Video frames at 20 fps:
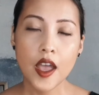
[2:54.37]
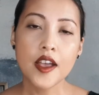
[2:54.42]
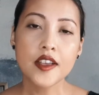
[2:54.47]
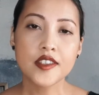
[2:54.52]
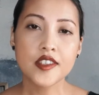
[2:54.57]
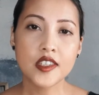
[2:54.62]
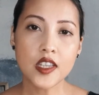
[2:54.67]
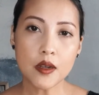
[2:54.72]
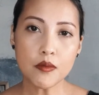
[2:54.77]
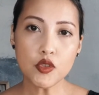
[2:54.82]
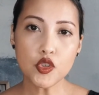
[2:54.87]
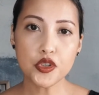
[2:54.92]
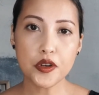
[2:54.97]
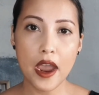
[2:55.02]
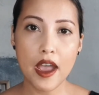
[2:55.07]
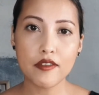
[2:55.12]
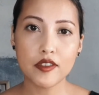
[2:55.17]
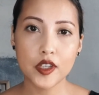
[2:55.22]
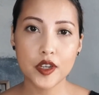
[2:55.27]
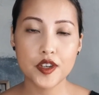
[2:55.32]
Some
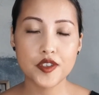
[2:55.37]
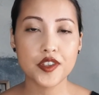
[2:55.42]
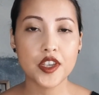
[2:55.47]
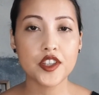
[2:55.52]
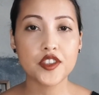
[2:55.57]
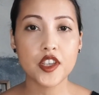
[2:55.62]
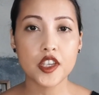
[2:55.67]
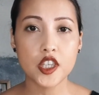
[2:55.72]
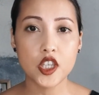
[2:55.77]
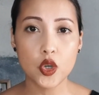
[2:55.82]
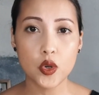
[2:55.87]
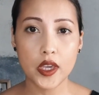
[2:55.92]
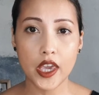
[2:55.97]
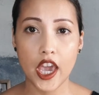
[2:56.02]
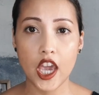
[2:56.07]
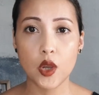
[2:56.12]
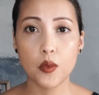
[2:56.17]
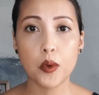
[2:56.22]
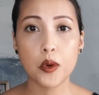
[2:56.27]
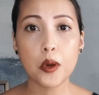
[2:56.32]
travelers in the
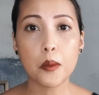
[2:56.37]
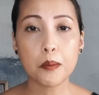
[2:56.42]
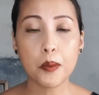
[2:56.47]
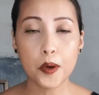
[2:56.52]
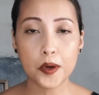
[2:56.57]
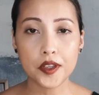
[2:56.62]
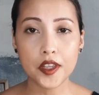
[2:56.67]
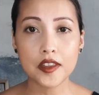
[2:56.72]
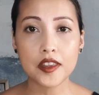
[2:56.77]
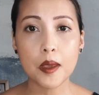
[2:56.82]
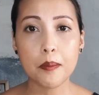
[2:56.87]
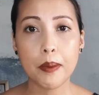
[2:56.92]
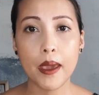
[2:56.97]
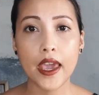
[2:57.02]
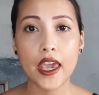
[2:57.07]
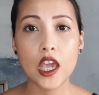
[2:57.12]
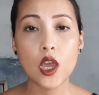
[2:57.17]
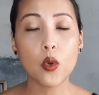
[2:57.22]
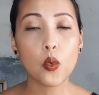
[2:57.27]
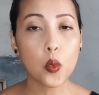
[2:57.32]
UK were reportedly
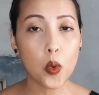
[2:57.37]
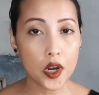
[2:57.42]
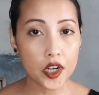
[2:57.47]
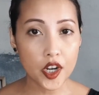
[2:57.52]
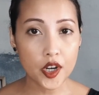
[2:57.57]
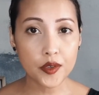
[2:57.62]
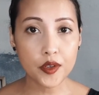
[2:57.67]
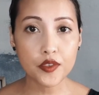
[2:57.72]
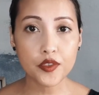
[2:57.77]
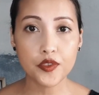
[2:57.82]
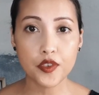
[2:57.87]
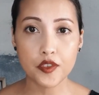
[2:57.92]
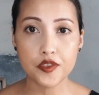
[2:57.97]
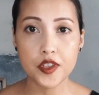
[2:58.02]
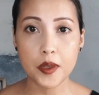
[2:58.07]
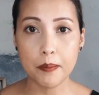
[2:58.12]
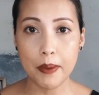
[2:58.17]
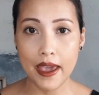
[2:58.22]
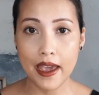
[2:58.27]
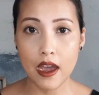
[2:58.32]
paying
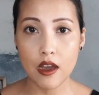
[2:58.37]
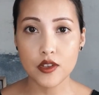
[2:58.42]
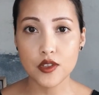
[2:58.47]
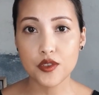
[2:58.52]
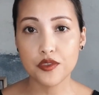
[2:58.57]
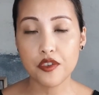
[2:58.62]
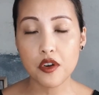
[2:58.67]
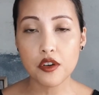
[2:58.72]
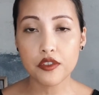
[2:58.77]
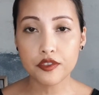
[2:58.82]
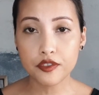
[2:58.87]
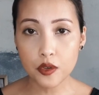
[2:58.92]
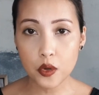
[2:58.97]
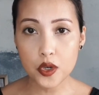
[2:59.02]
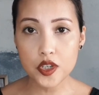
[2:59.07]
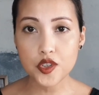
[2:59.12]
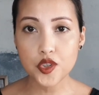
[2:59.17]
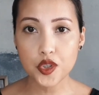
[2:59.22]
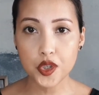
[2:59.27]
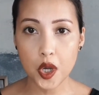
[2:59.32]
£150 for a
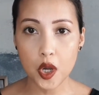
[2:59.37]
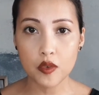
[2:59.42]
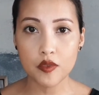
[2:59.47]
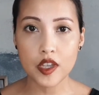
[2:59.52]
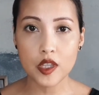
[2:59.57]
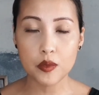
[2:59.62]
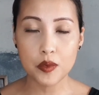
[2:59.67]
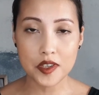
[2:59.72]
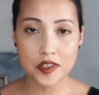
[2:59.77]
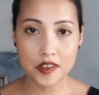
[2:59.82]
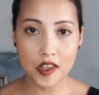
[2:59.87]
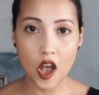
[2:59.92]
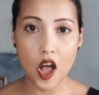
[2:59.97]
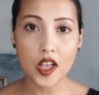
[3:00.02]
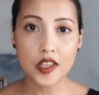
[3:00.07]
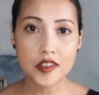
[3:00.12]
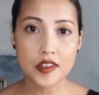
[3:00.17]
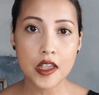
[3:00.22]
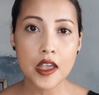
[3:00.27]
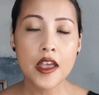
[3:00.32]
forged COVID
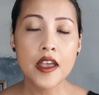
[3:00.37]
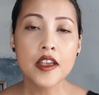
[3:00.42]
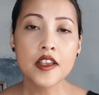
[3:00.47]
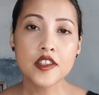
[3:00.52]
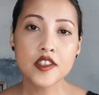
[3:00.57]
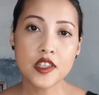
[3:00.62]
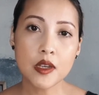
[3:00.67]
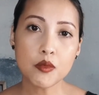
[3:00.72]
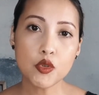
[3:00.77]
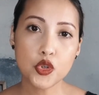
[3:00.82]
result. Some